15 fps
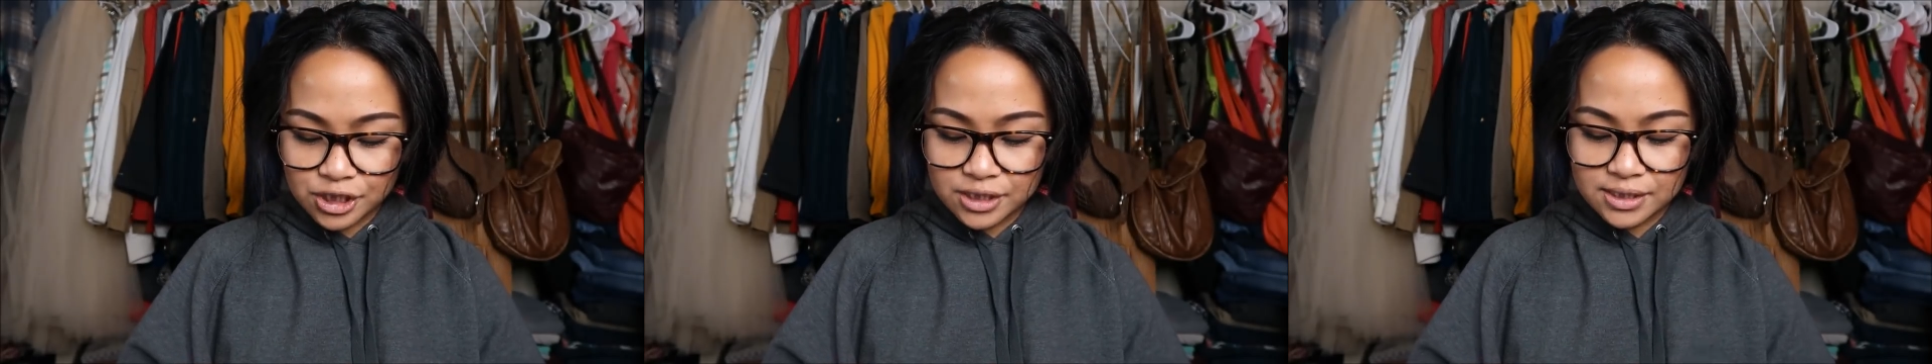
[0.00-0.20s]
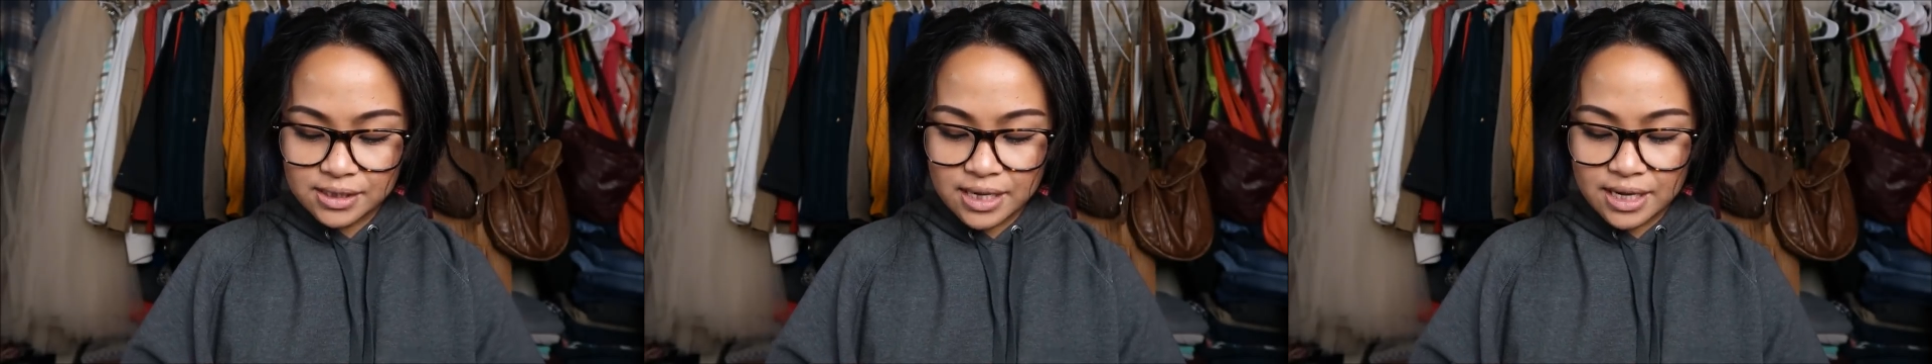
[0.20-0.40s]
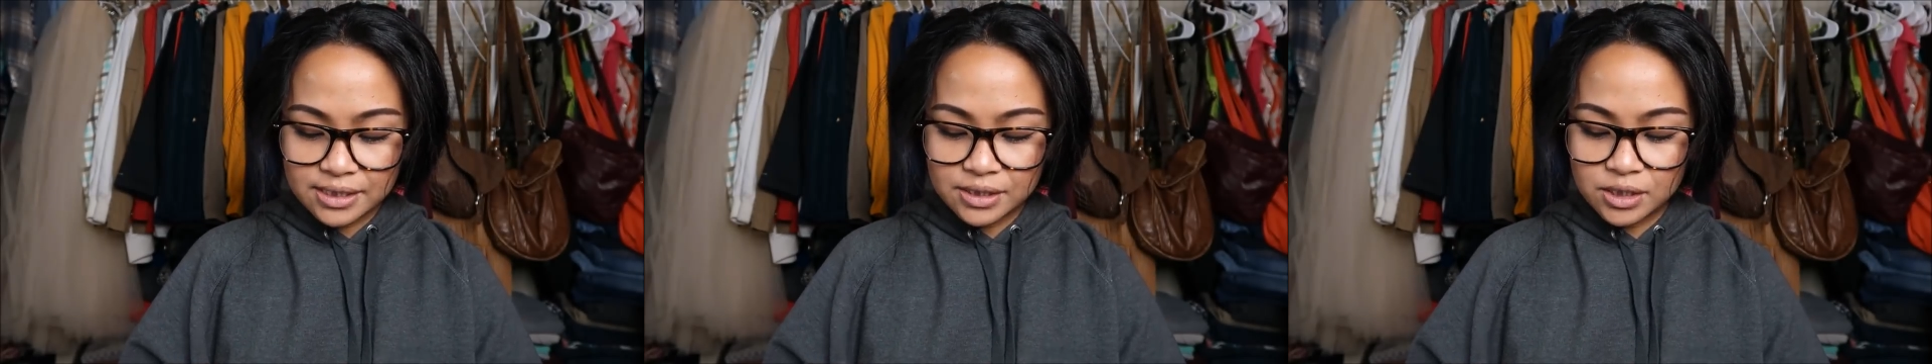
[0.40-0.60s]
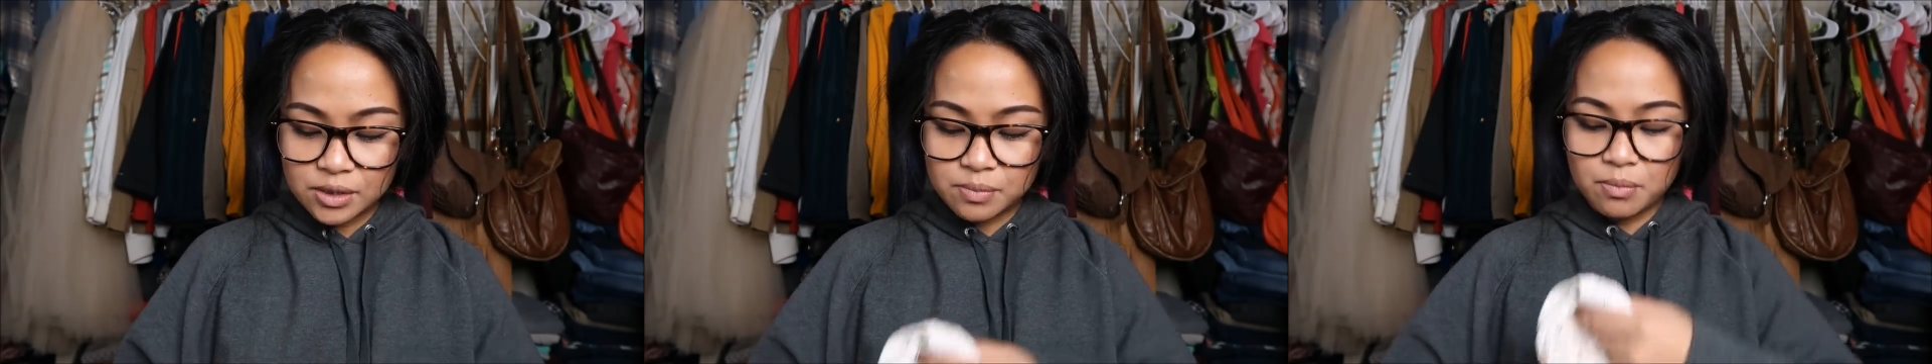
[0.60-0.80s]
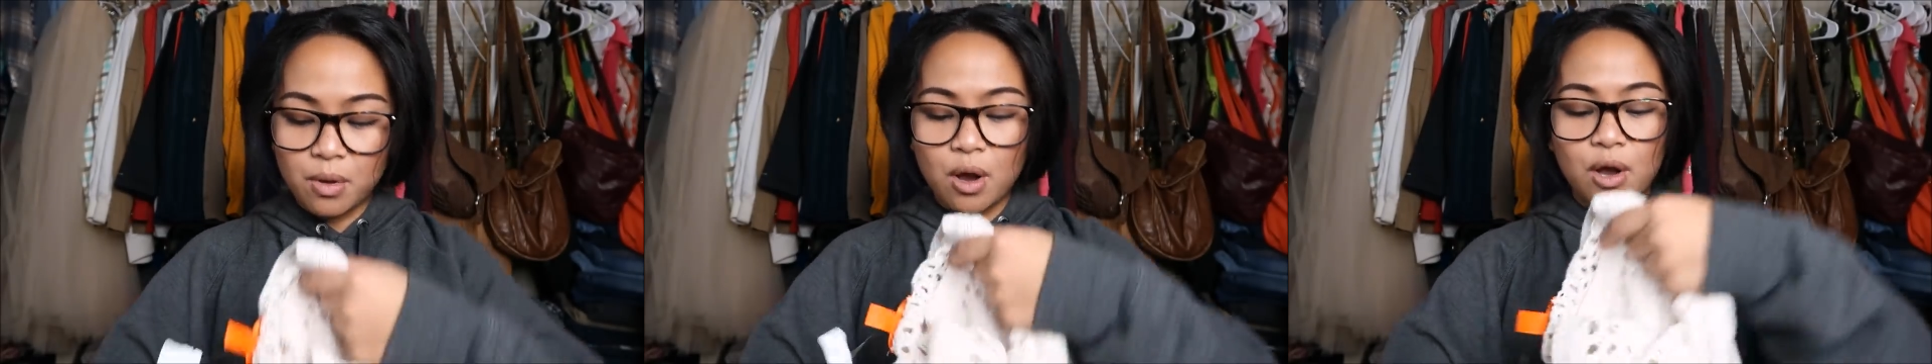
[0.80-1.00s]
in a size
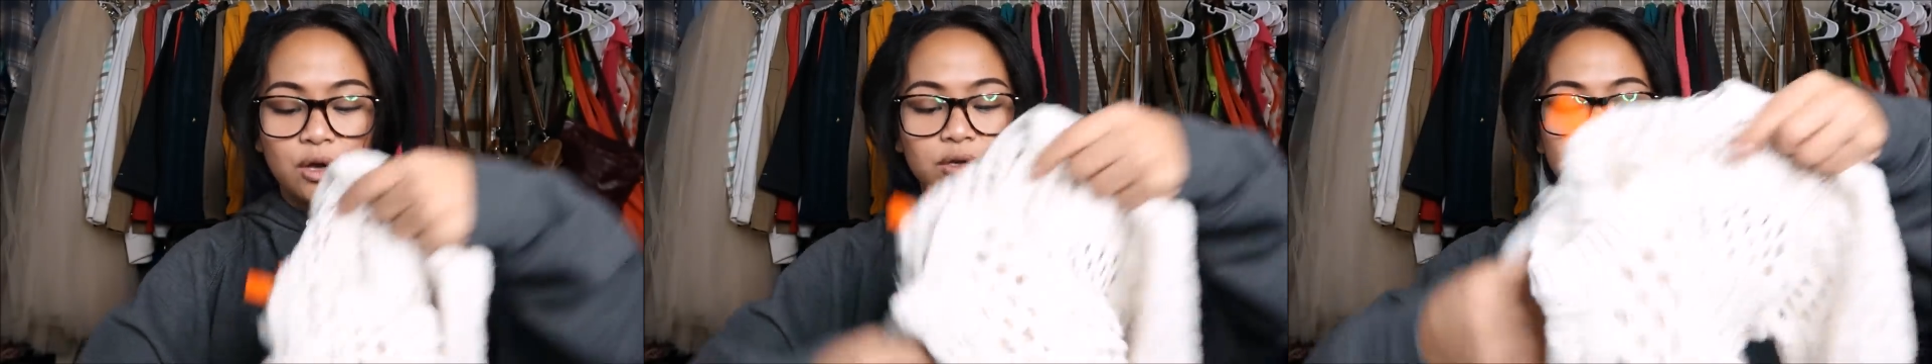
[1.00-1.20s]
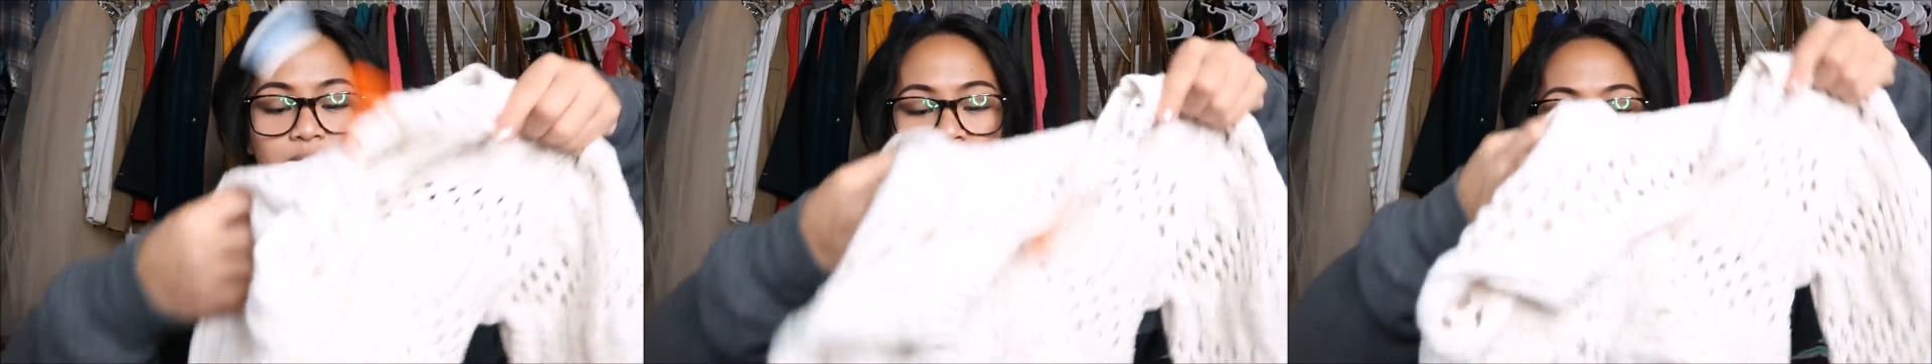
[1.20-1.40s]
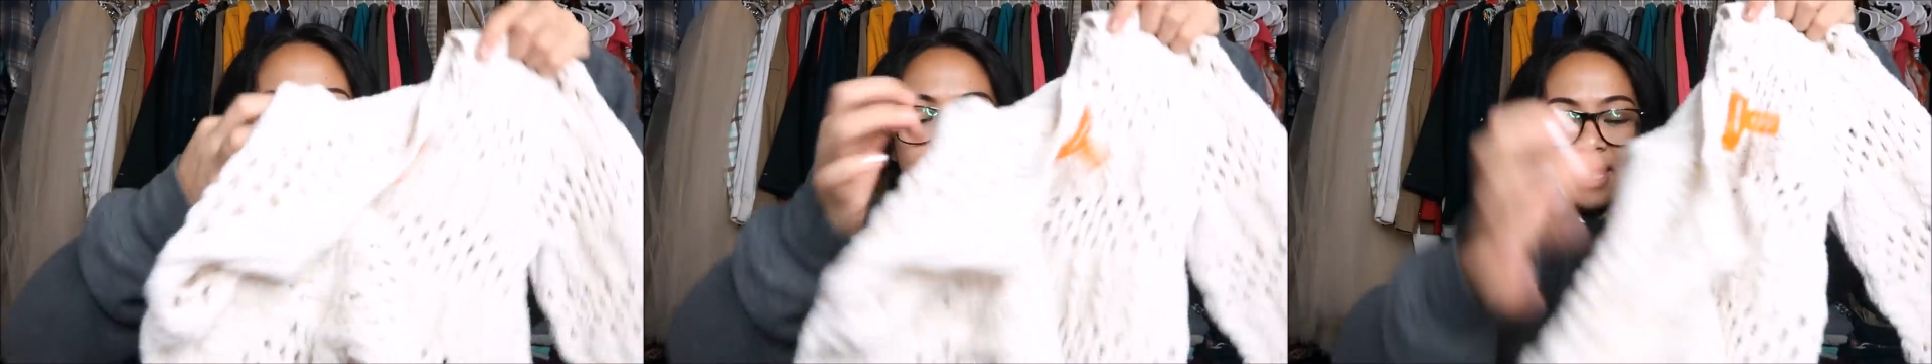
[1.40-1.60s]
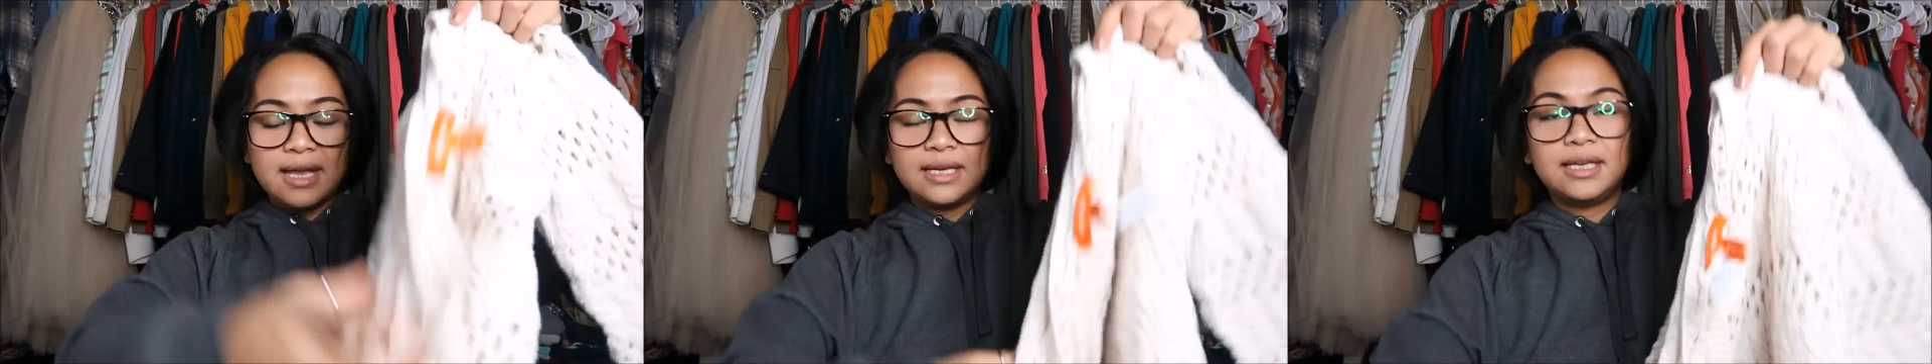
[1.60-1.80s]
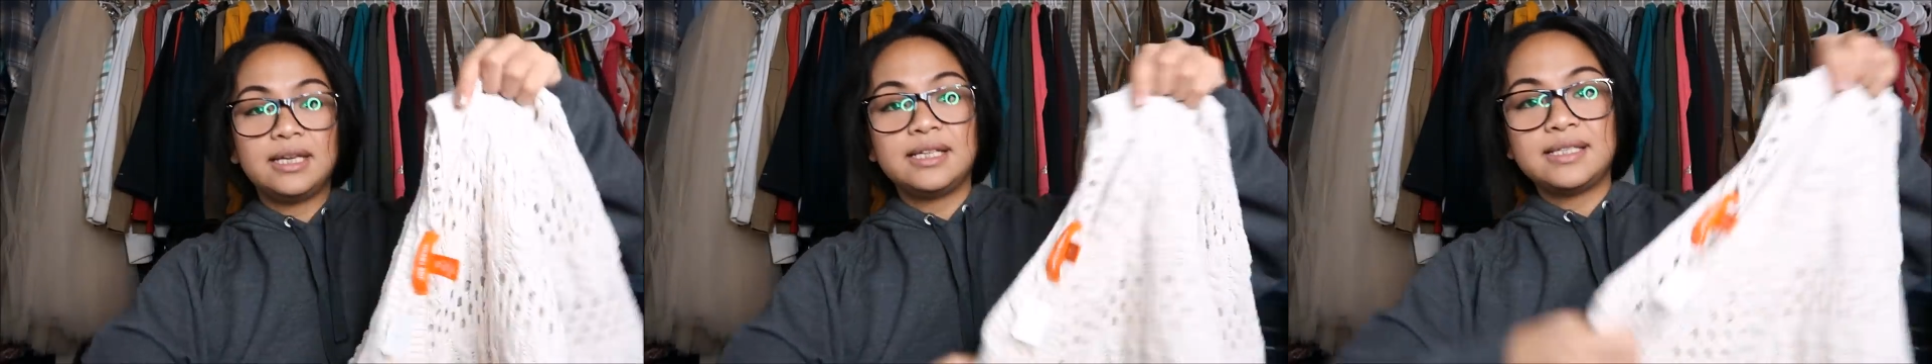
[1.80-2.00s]
small,
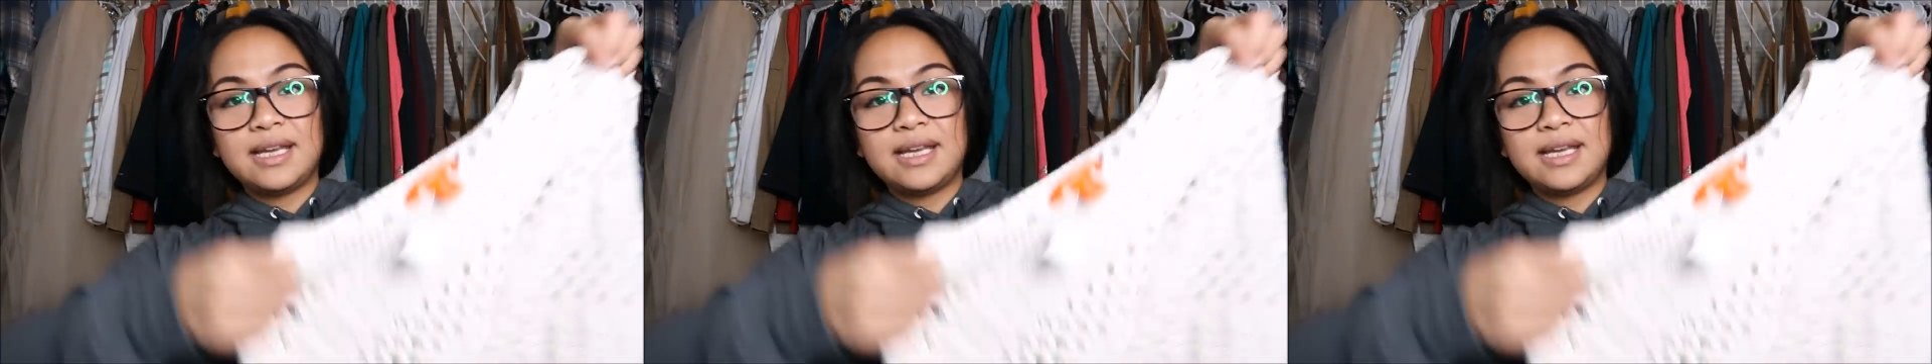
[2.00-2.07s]
and it